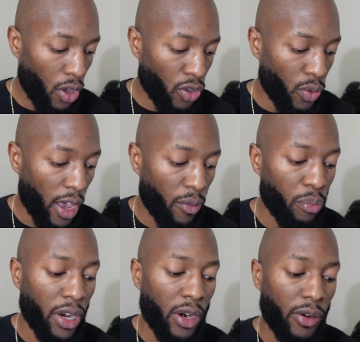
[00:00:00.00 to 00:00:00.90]
You have
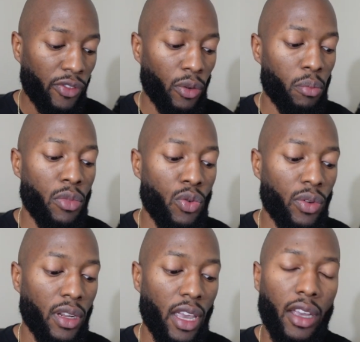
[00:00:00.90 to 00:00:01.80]
Baron from
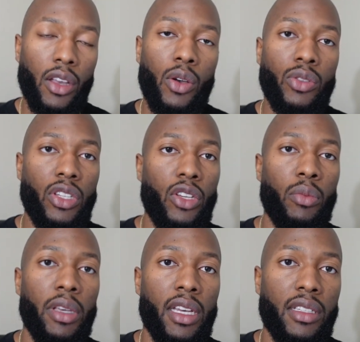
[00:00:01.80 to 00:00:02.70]
Mutant Geckos. He'll
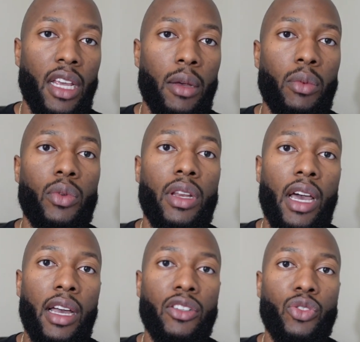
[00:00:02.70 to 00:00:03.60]
be at table
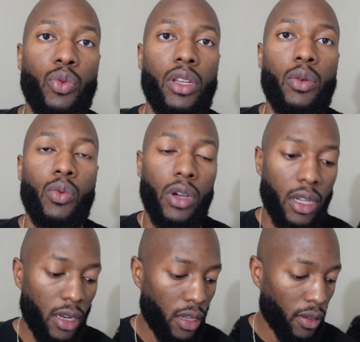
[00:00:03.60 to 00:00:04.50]

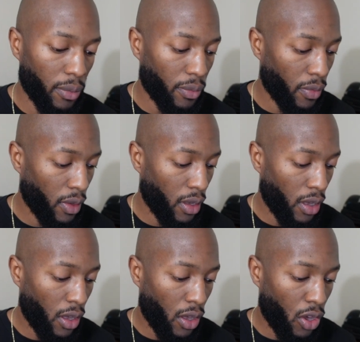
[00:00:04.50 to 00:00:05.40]
921.
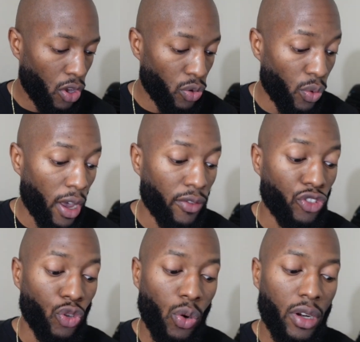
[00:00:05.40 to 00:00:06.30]
You have
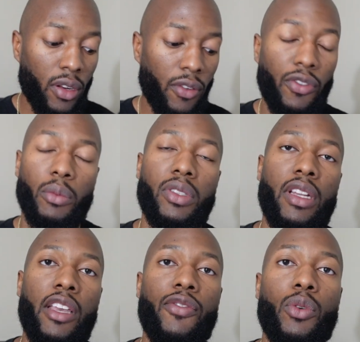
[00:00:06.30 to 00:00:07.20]
Jordan from
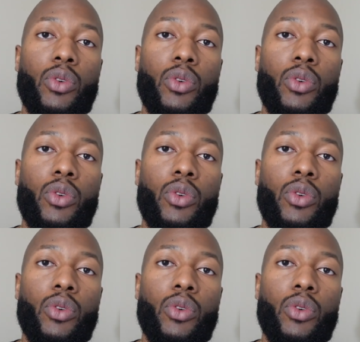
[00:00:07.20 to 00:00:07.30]
Snakeful